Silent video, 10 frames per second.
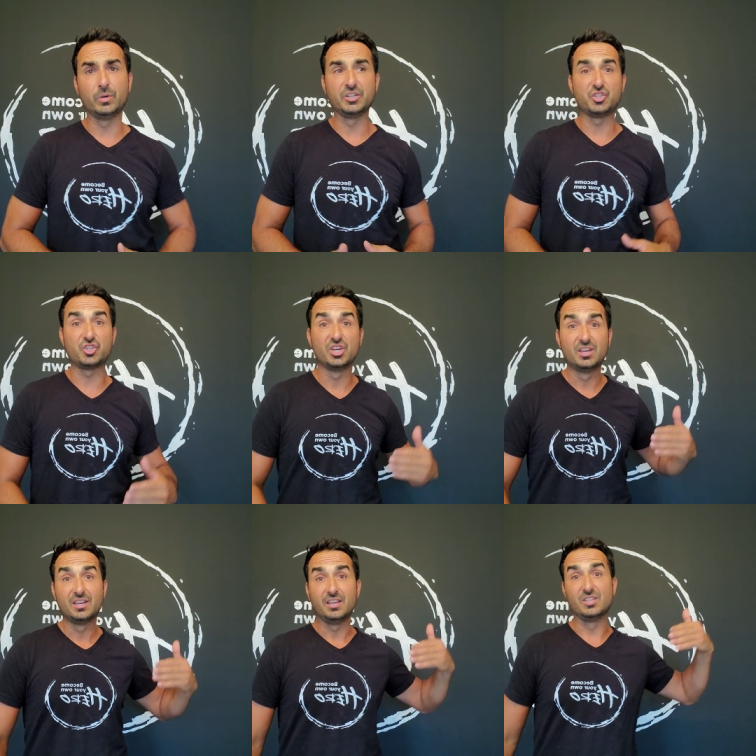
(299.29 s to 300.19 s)
which
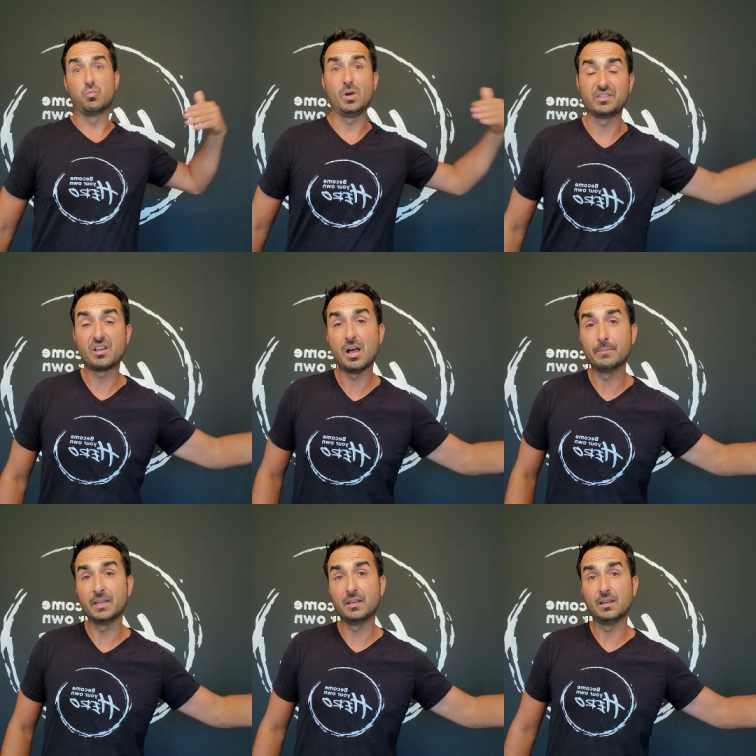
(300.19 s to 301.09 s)
is what's
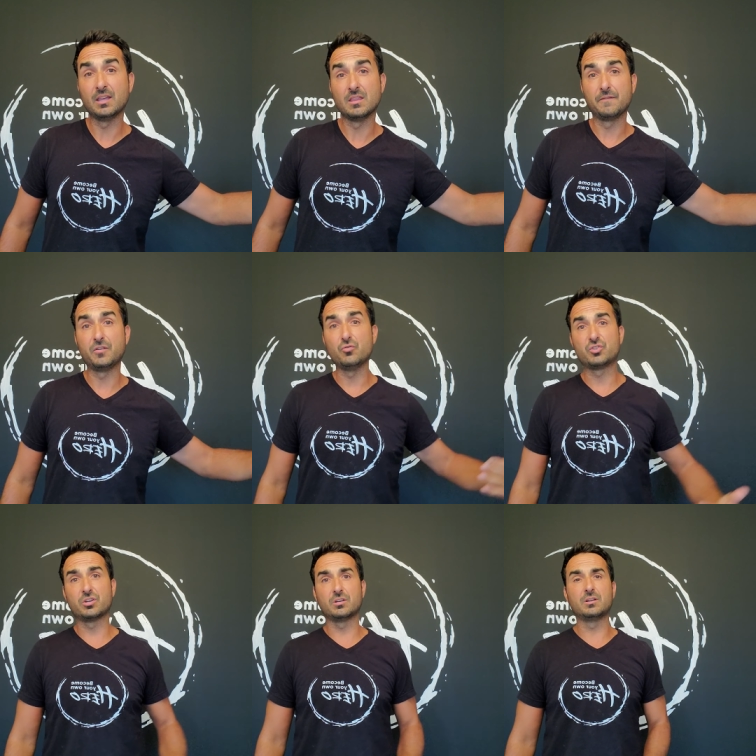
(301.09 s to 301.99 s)
coming in the
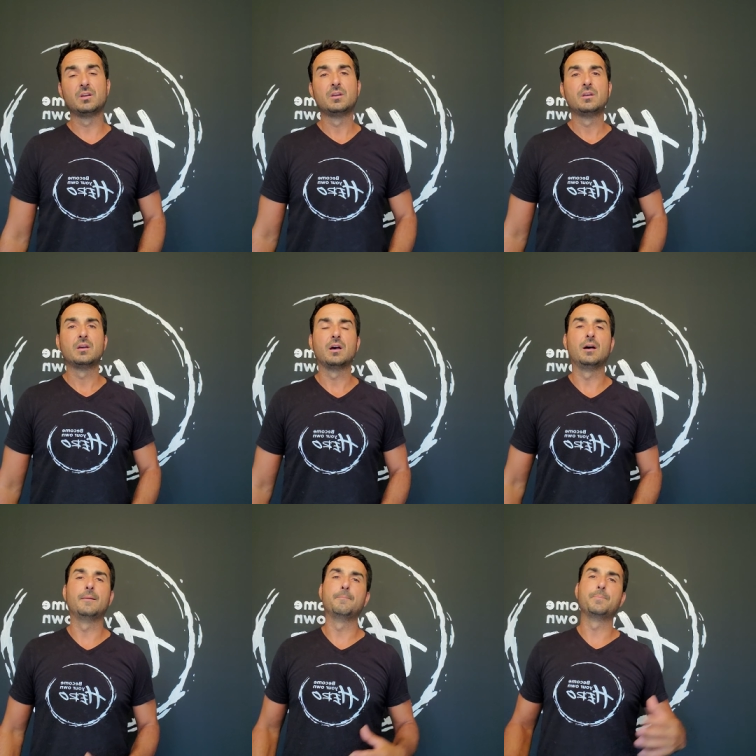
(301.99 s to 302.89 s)
future,
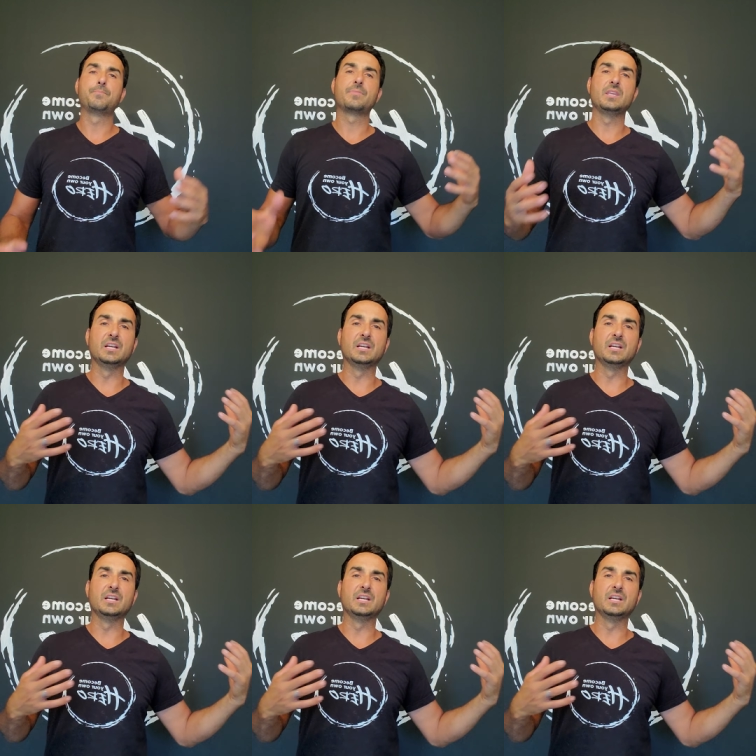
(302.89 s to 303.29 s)
um, the